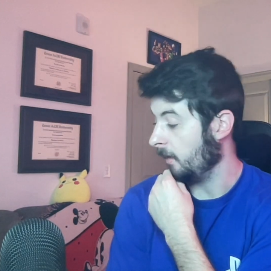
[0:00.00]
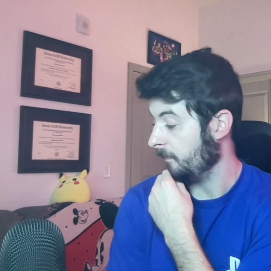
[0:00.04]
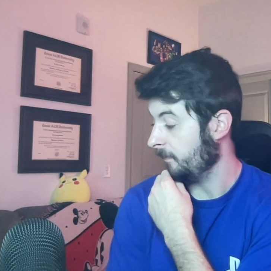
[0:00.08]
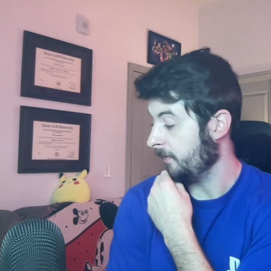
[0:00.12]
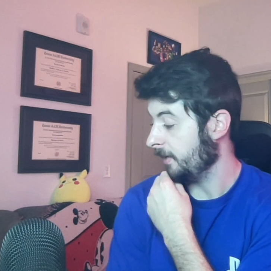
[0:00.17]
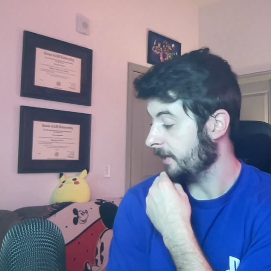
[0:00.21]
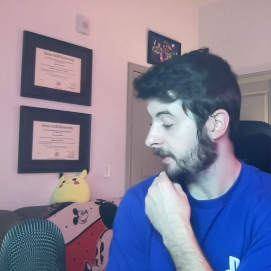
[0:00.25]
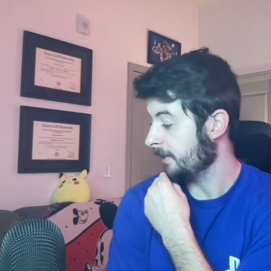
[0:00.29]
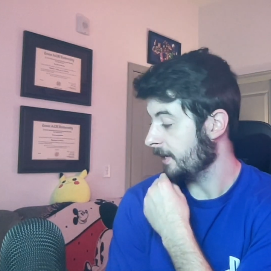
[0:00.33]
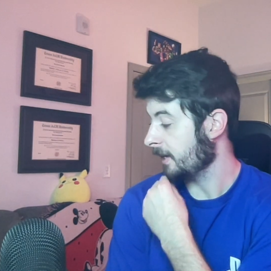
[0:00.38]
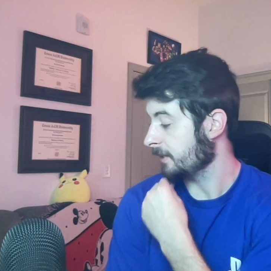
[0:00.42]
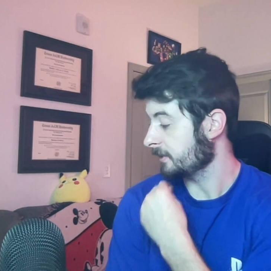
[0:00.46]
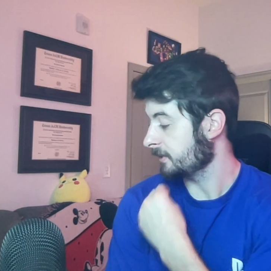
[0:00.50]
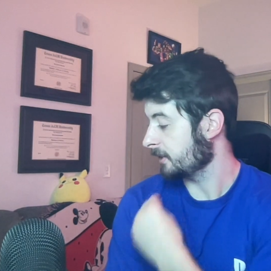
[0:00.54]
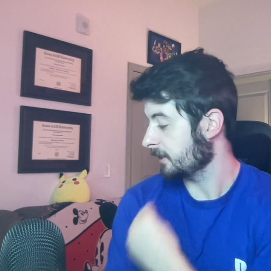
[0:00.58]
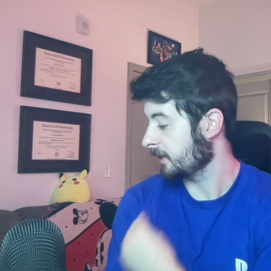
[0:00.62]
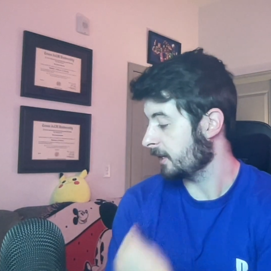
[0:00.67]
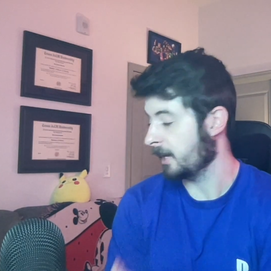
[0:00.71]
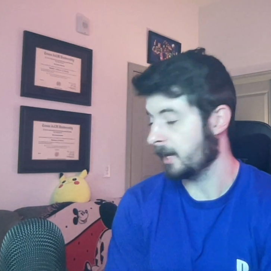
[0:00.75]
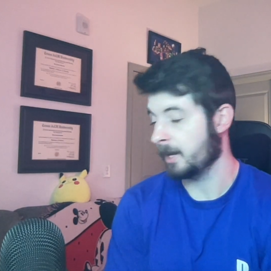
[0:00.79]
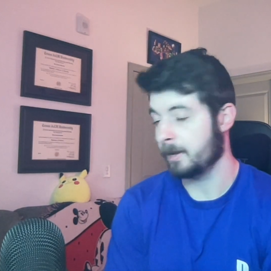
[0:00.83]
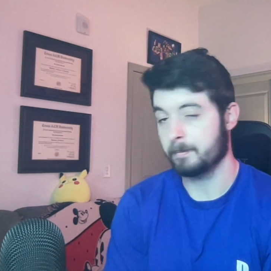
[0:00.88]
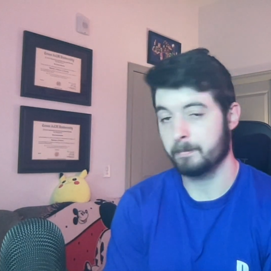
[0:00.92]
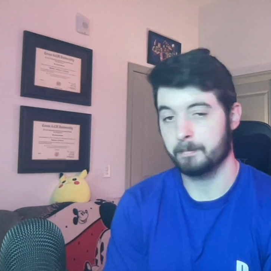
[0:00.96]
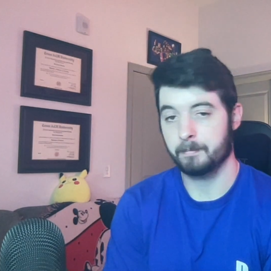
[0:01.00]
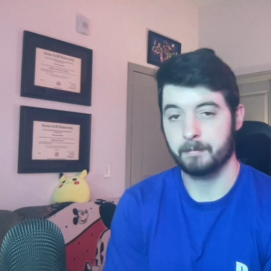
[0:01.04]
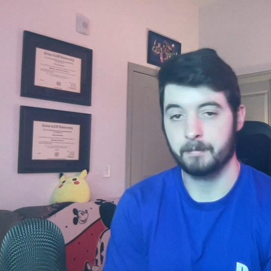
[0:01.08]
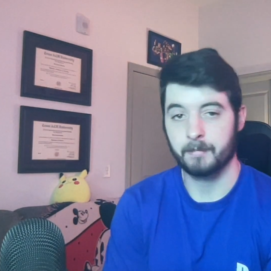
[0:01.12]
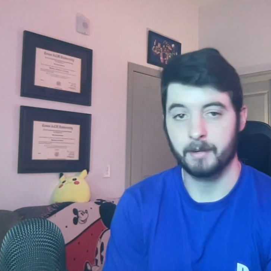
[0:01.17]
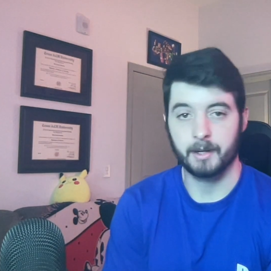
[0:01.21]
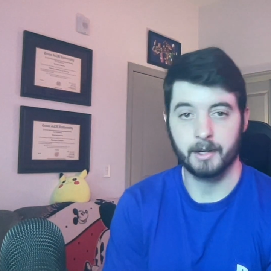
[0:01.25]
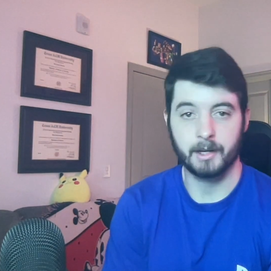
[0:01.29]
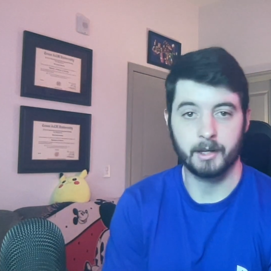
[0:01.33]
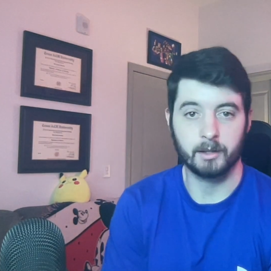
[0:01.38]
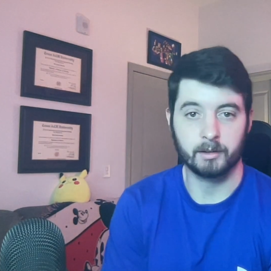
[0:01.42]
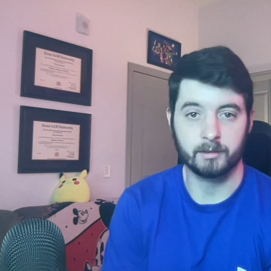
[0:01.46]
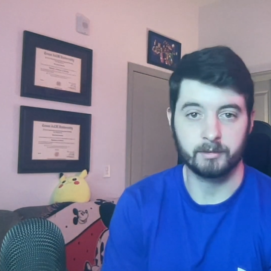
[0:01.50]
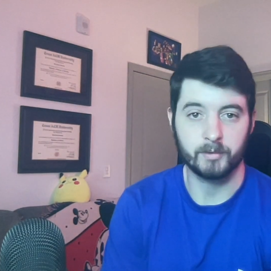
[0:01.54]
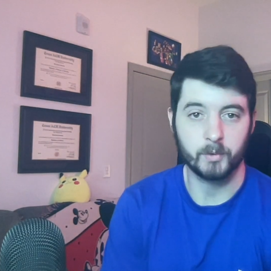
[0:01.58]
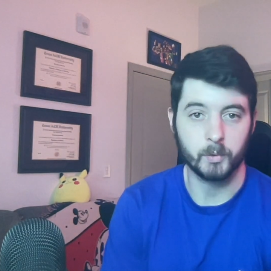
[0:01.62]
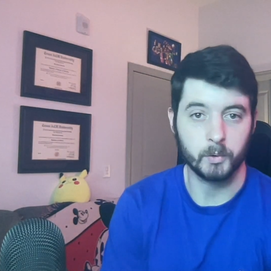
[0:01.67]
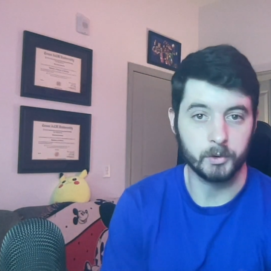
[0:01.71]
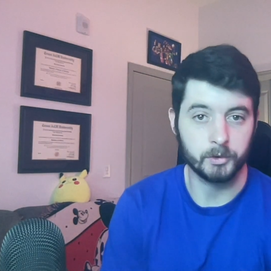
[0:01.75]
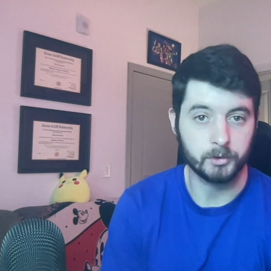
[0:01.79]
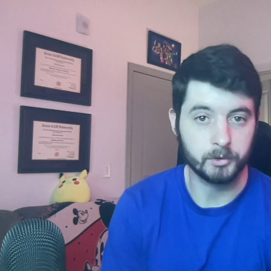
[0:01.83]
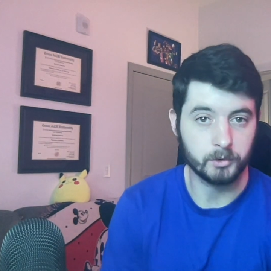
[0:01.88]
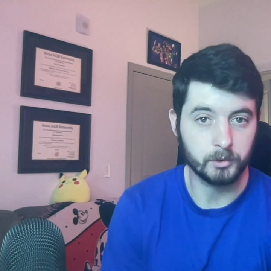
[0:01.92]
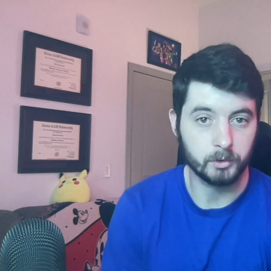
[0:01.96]
Fantastic game, and I look
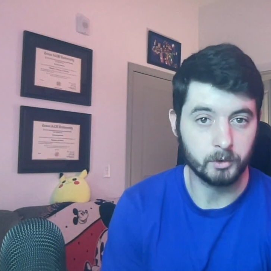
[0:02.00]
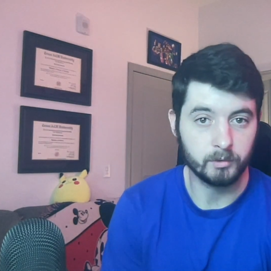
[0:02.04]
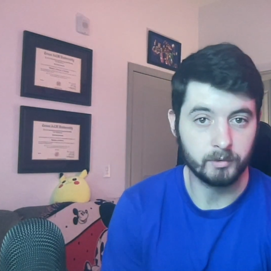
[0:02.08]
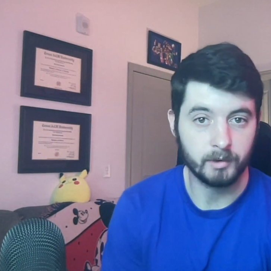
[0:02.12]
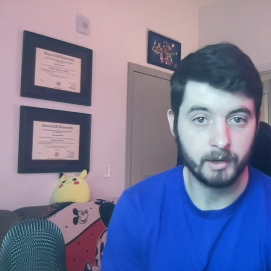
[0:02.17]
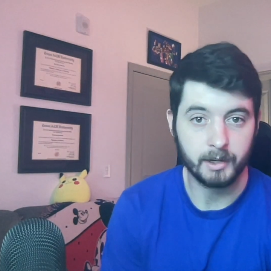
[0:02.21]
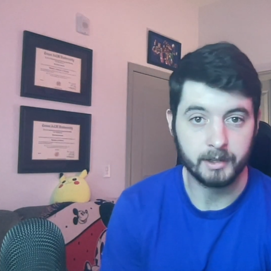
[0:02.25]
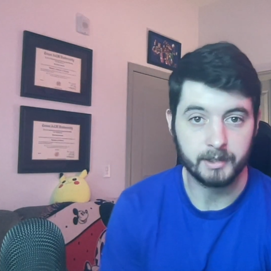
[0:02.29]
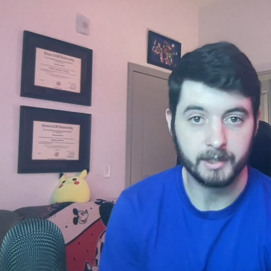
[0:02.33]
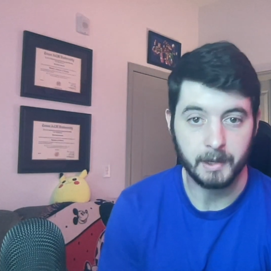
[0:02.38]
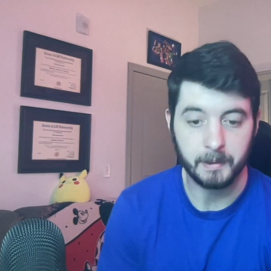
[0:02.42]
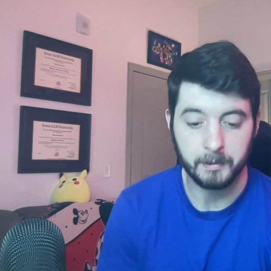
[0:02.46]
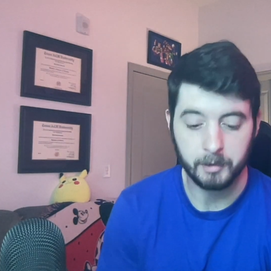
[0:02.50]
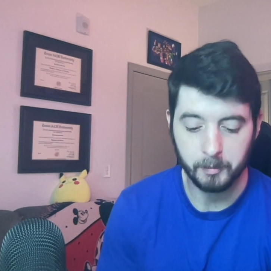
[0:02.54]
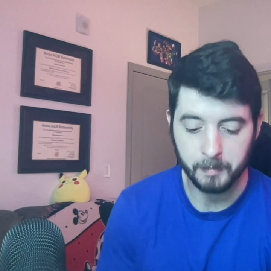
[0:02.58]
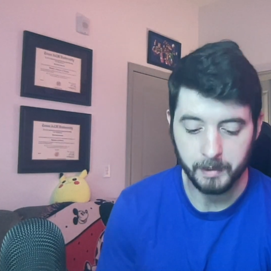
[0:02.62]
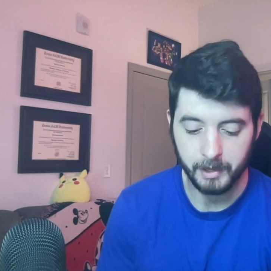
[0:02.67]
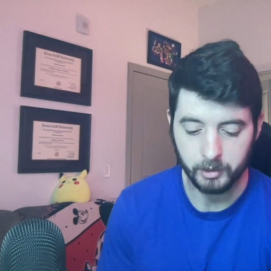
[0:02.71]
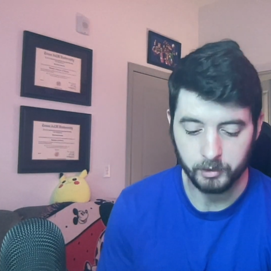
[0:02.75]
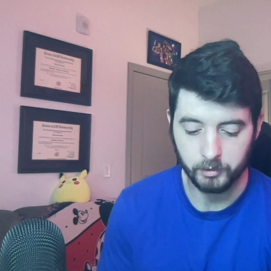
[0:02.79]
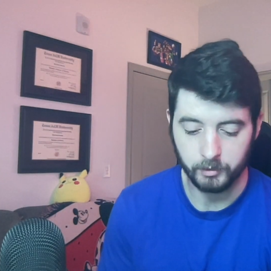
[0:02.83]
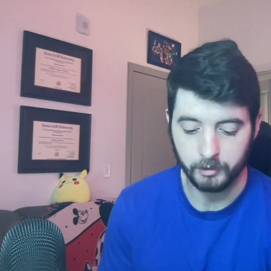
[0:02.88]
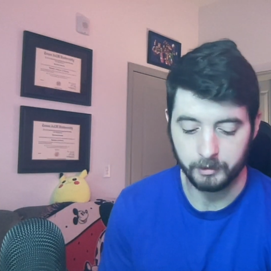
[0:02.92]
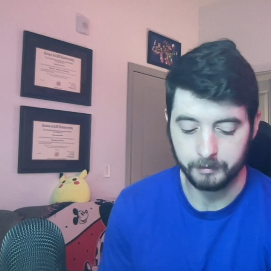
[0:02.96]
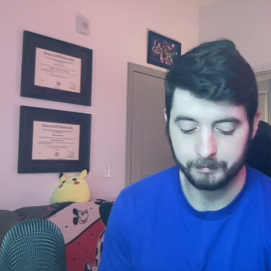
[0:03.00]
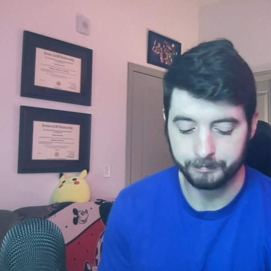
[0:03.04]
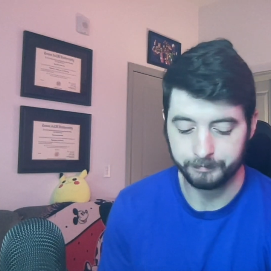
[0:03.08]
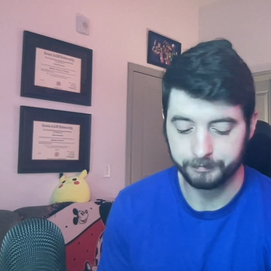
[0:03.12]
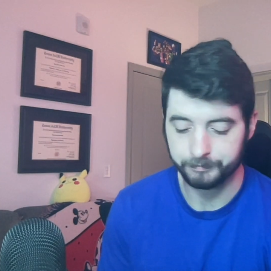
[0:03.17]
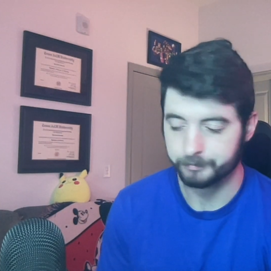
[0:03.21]
forward to finding time to go back to it.